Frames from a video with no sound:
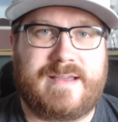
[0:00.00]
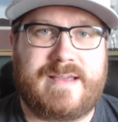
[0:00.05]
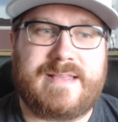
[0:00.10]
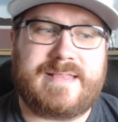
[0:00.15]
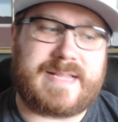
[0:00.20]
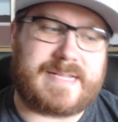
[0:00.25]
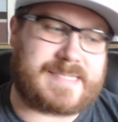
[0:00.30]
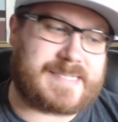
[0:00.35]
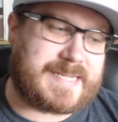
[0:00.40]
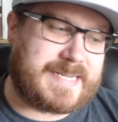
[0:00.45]

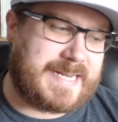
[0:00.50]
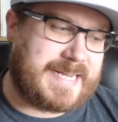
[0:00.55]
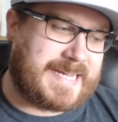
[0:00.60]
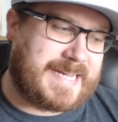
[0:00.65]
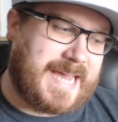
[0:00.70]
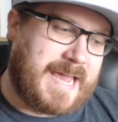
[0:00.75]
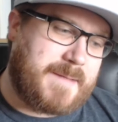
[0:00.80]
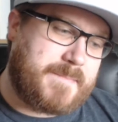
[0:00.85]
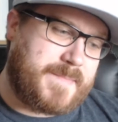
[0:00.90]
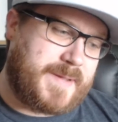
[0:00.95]
that's going to
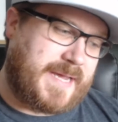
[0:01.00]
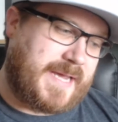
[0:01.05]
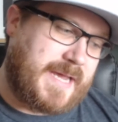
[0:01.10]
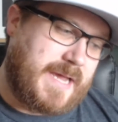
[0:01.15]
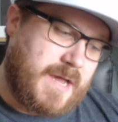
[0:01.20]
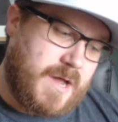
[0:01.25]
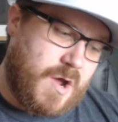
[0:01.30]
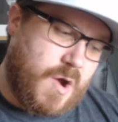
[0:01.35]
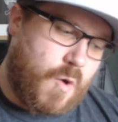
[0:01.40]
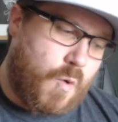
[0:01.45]
get me
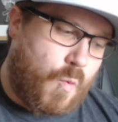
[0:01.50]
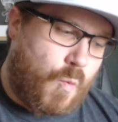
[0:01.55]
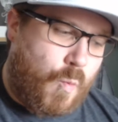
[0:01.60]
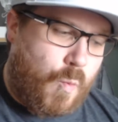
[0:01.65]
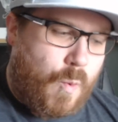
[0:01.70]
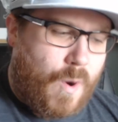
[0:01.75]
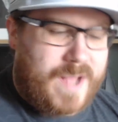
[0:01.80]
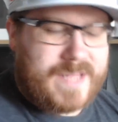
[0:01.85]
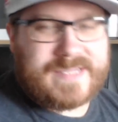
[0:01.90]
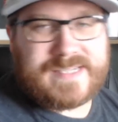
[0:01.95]

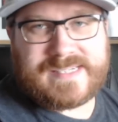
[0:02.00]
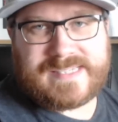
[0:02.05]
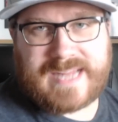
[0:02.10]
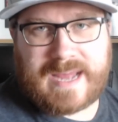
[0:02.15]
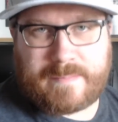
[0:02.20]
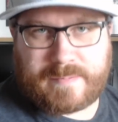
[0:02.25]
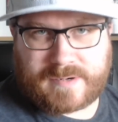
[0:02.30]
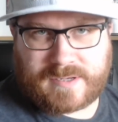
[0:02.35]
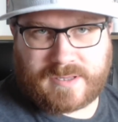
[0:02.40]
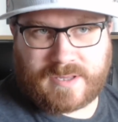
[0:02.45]
one
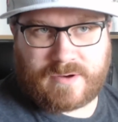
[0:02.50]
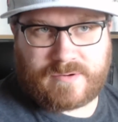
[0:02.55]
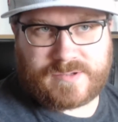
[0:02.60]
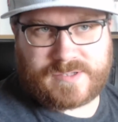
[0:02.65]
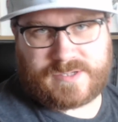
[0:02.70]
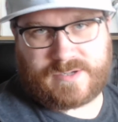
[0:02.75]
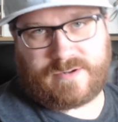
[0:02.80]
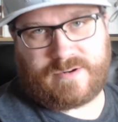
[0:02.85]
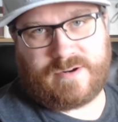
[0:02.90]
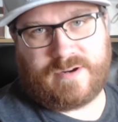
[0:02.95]
step
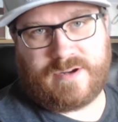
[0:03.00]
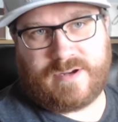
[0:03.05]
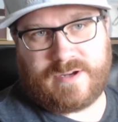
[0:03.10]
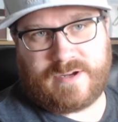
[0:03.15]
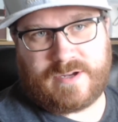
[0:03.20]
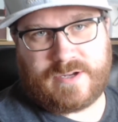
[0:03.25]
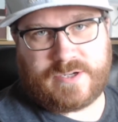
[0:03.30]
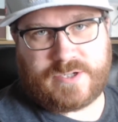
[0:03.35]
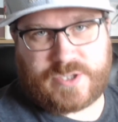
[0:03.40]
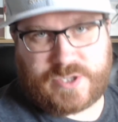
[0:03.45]
closer
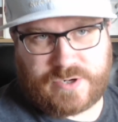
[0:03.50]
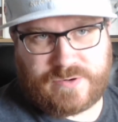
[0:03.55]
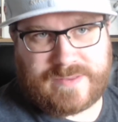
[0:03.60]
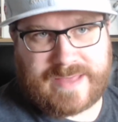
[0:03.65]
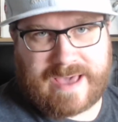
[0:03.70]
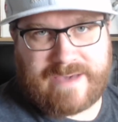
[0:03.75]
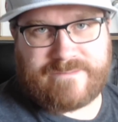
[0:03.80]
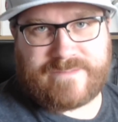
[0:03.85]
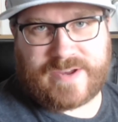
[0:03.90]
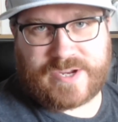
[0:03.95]
to
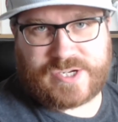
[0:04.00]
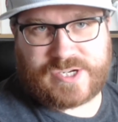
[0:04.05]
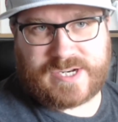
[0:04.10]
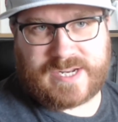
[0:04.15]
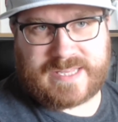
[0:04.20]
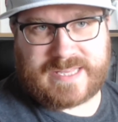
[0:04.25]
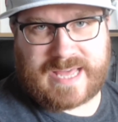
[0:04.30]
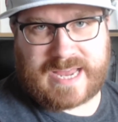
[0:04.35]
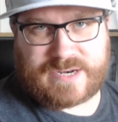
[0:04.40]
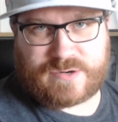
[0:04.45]
that vision
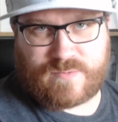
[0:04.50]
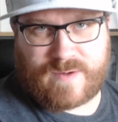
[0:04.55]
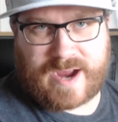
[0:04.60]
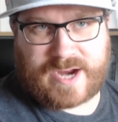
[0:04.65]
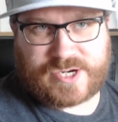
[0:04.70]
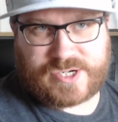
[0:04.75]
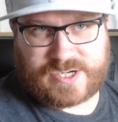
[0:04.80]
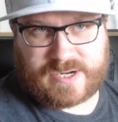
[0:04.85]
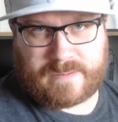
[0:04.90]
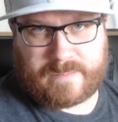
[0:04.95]
and that
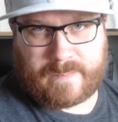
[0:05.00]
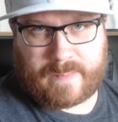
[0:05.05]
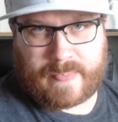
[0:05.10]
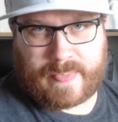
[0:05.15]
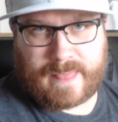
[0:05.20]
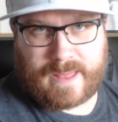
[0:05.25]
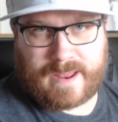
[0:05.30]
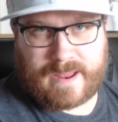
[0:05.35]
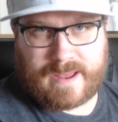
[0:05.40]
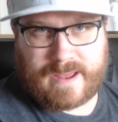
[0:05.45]
direction?
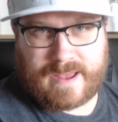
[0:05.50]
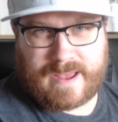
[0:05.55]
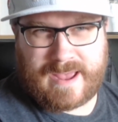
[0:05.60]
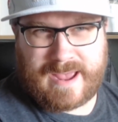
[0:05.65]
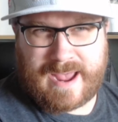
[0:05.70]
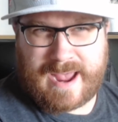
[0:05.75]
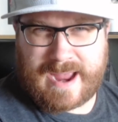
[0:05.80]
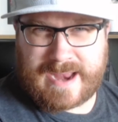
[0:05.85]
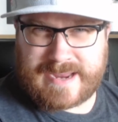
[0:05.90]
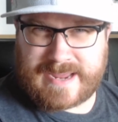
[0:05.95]

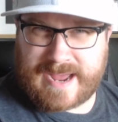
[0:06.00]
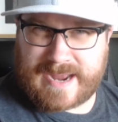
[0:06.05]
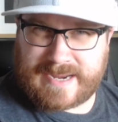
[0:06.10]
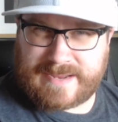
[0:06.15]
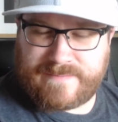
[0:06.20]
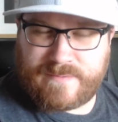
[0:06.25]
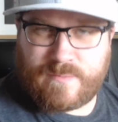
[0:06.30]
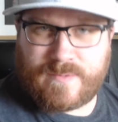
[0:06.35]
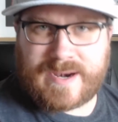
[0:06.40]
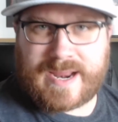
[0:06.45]
And yet,
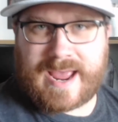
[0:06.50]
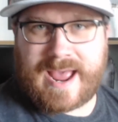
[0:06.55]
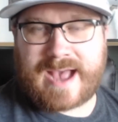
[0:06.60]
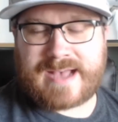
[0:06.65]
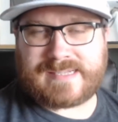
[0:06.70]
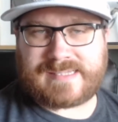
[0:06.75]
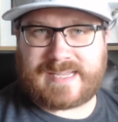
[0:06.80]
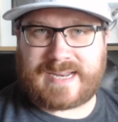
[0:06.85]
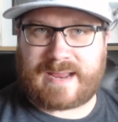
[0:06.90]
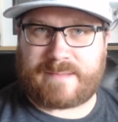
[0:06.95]
even when I
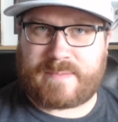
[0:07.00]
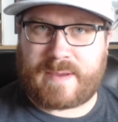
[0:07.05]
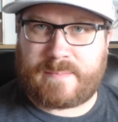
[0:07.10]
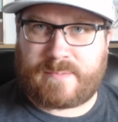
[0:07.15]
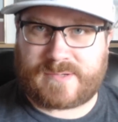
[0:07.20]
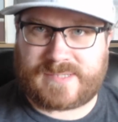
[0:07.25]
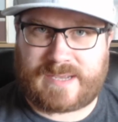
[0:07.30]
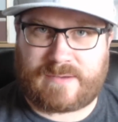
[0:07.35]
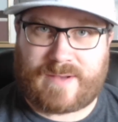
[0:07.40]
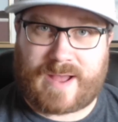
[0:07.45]
ask that,
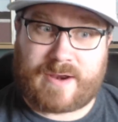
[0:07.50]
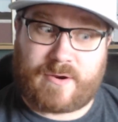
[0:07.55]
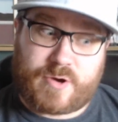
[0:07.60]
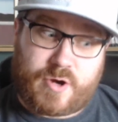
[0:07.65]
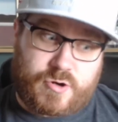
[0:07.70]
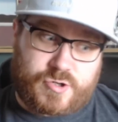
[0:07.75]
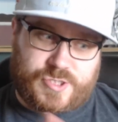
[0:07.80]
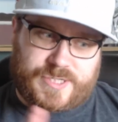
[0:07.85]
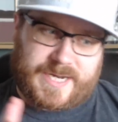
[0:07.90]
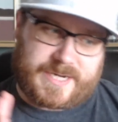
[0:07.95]
people say, well, I don't
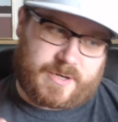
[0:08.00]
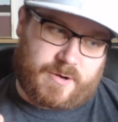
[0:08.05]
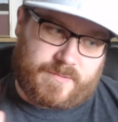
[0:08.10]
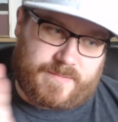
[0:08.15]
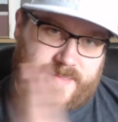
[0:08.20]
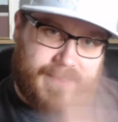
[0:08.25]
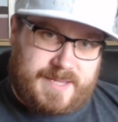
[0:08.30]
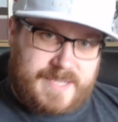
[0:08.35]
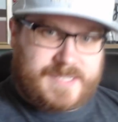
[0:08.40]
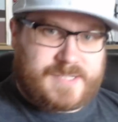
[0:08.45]
know, should I go
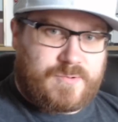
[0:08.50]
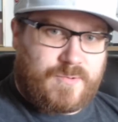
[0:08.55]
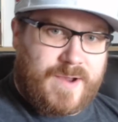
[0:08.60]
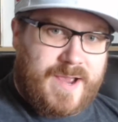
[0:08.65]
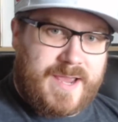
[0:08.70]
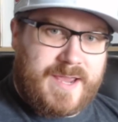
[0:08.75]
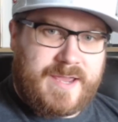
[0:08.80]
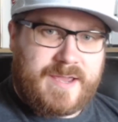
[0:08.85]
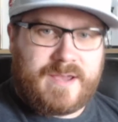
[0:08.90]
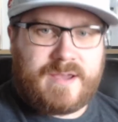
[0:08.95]
this
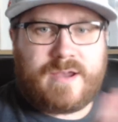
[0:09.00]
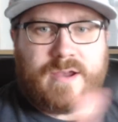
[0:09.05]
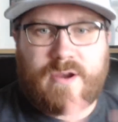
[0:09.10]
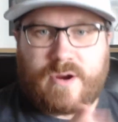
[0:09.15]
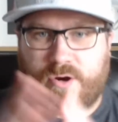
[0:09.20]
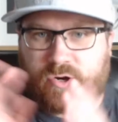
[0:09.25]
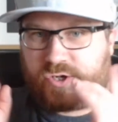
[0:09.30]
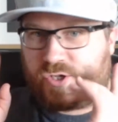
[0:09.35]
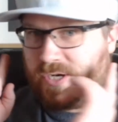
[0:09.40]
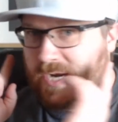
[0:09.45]
way
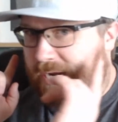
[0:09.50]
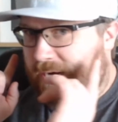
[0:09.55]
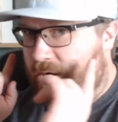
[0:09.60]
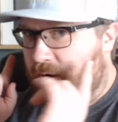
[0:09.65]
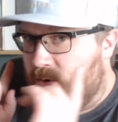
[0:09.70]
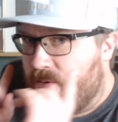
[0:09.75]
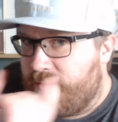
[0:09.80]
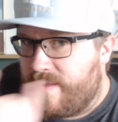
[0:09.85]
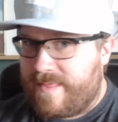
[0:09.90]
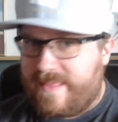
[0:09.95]
or should I
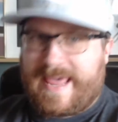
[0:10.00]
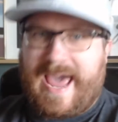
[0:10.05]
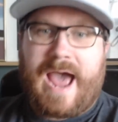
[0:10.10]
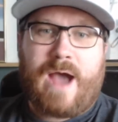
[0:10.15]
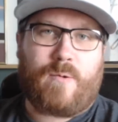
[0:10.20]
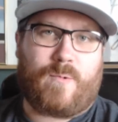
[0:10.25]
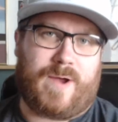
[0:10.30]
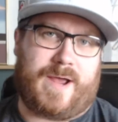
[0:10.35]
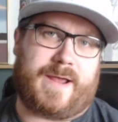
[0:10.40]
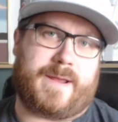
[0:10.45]
go
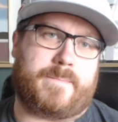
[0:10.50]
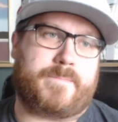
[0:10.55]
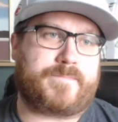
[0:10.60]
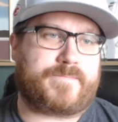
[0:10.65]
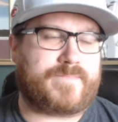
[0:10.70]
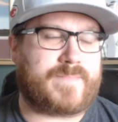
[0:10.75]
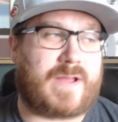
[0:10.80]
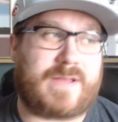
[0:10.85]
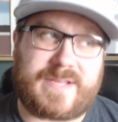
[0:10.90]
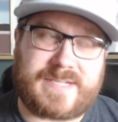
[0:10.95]
that way?
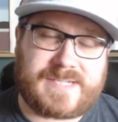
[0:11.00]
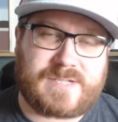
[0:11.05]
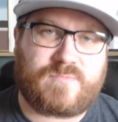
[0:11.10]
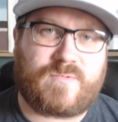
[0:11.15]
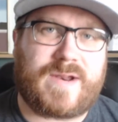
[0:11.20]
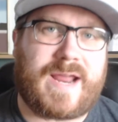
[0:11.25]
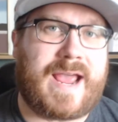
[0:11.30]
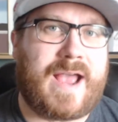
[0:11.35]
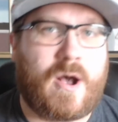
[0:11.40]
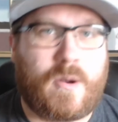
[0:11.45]
Now, this is
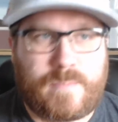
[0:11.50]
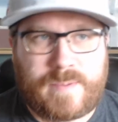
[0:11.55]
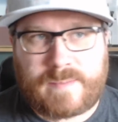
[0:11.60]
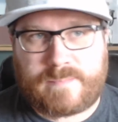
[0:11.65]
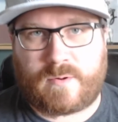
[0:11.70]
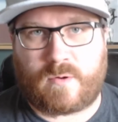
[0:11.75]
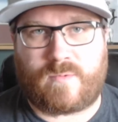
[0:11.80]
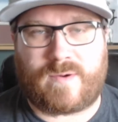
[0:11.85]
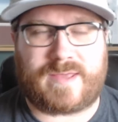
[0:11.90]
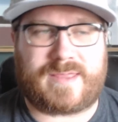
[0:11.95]
what I help
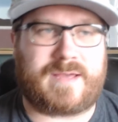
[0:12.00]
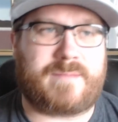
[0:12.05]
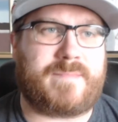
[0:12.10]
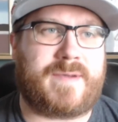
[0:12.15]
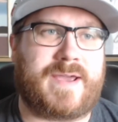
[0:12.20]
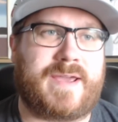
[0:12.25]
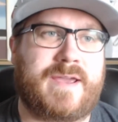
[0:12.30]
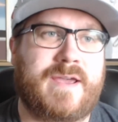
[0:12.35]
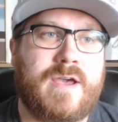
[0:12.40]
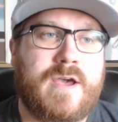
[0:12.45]
people with on
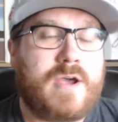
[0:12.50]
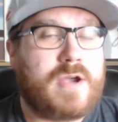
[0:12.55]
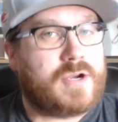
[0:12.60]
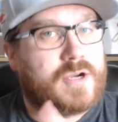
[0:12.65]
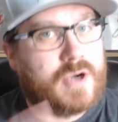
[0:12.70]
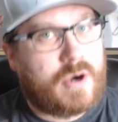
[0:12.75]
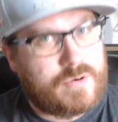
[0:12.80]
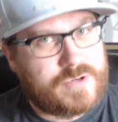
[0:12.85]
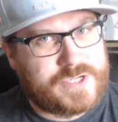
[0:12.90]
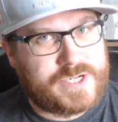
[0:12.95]
my
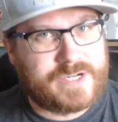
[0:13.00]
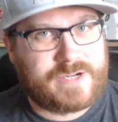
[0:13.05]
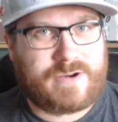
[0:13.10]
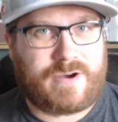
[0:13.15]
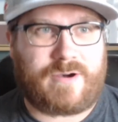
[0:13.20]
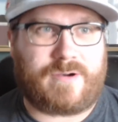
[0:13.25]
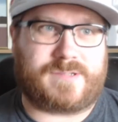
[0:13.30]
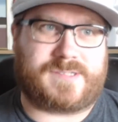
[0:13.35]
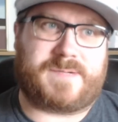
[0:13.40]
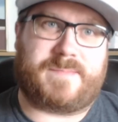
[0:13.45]
coaching
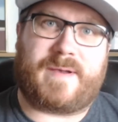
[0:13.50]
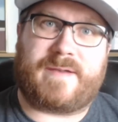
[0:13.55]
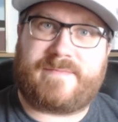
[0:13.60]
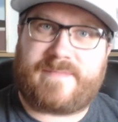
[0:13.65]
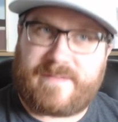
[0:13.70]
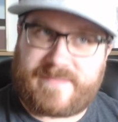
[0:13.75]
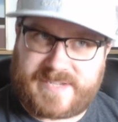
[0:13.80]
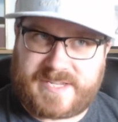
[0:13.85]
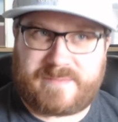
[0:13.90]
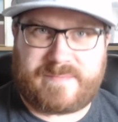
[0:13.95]
calls, on my
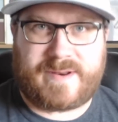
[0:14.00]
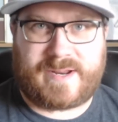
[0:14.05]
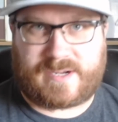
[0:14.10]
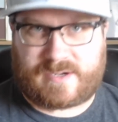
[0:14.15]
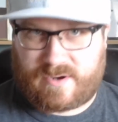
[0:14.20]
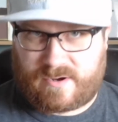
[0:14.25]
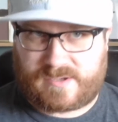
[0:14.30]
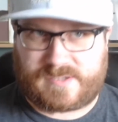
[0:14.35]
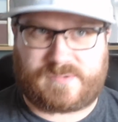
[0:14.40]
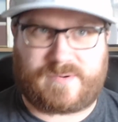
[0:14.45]
15-minute
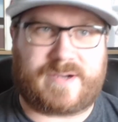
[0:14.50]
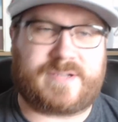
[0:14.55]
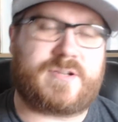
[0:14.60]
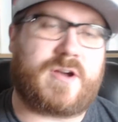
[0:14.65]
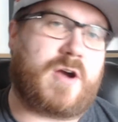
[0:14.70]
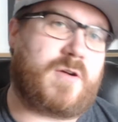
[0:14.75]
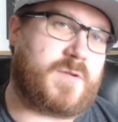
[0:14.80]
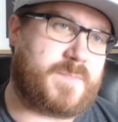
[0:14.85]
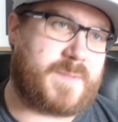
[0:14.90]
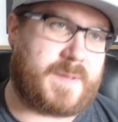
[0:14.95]
calls where I
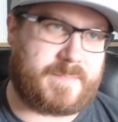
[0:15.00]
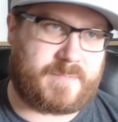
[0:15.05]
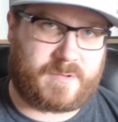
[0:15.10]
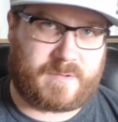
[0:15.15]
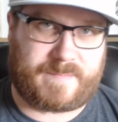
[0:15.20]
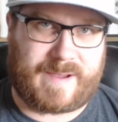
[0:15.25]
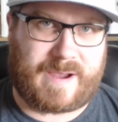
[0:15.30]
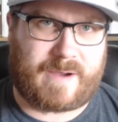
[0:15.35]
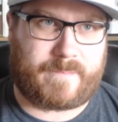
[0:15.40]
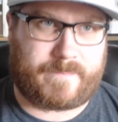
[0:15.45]
talk with people
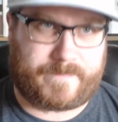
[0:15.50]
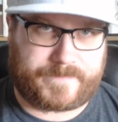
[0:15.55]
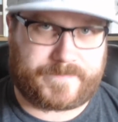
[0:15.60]
about,